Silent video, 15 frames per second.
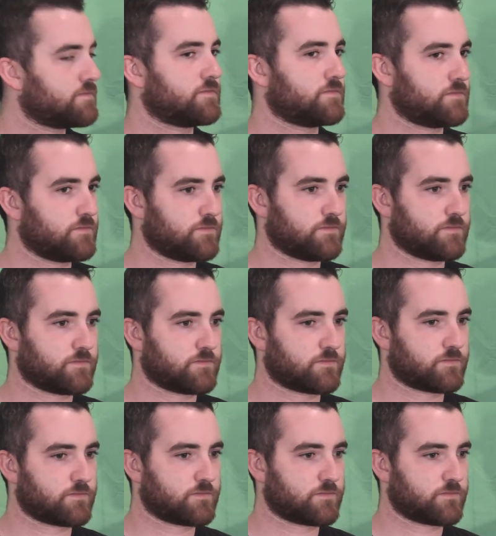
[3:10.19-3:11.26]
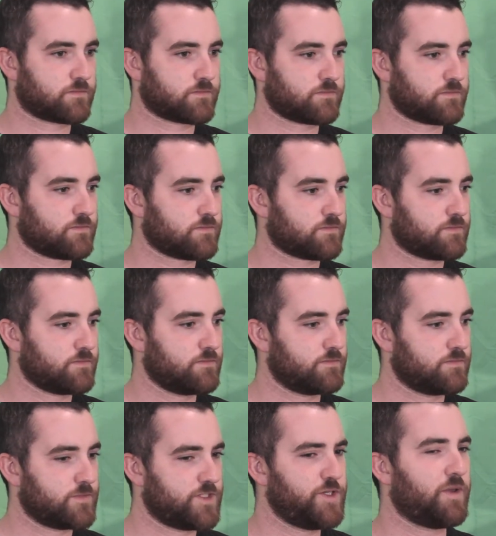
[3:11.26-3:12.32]
then you do whatever I've told you to do.
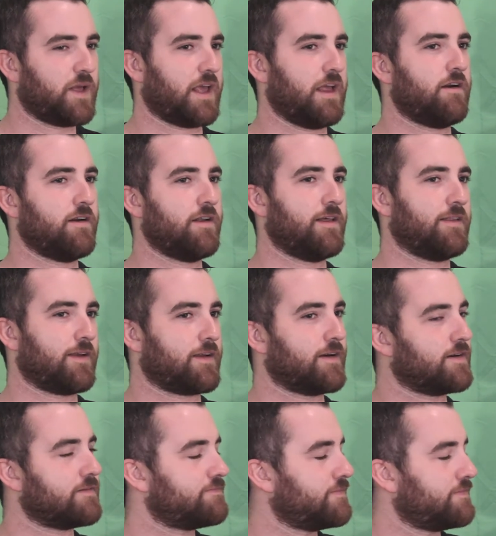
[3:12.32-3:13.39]
So you're like internet like a.